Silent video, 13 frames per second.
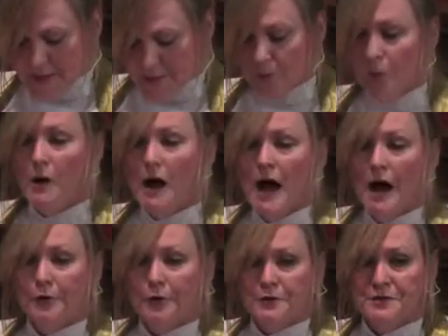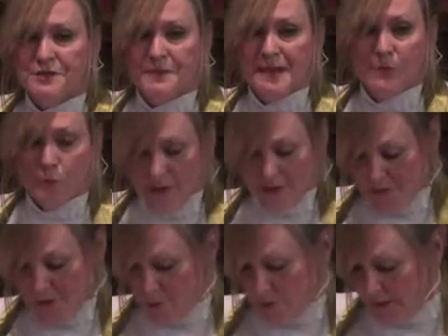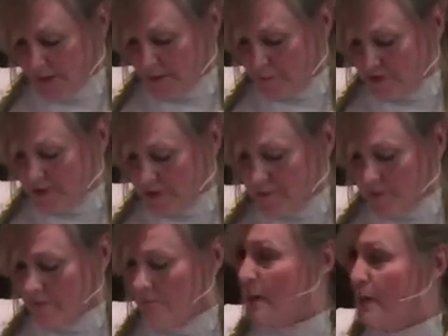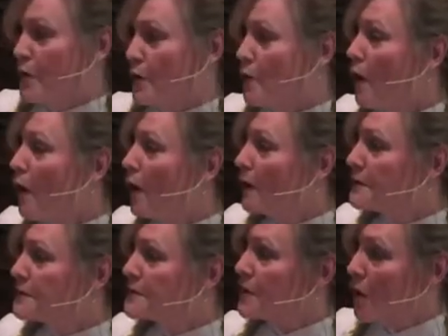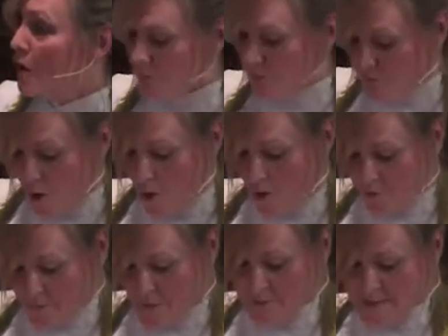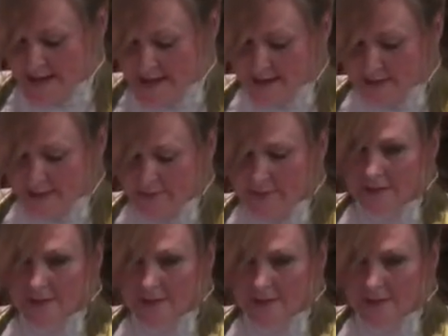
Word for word: people honors me with their lips, but their hearts are far from me.